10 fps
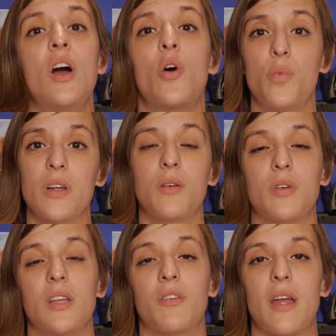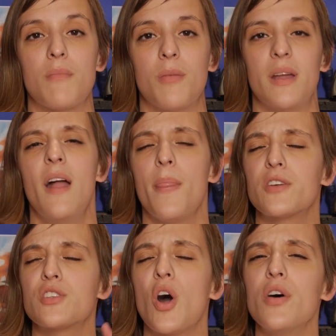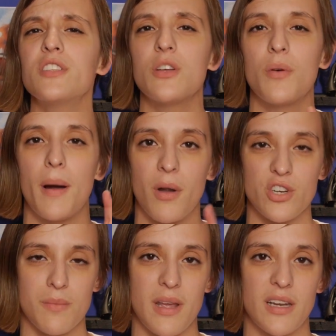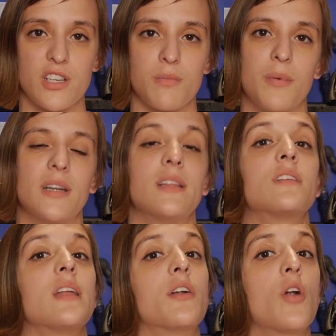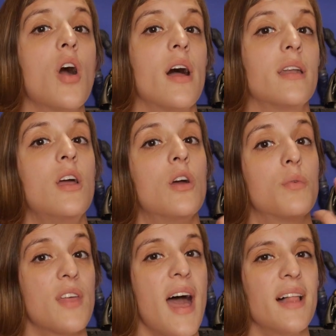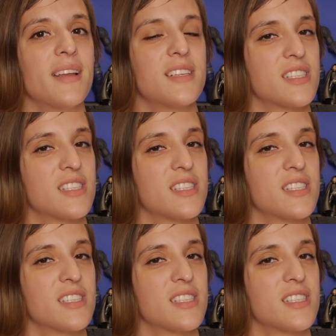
Really, really great moment. There's also a Martian Manhunter moment a little later on with Alex.